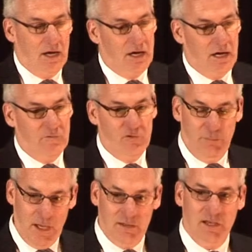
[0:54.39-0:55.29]
Uh, if
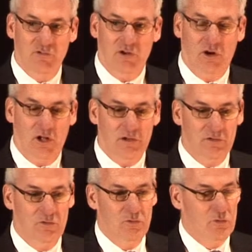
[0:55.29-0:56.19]
you've paid attention at all
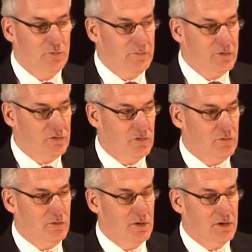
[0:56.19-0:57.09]
to
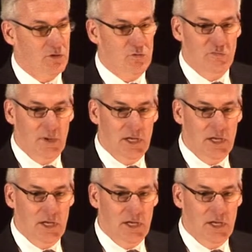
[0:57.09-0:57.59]
to the news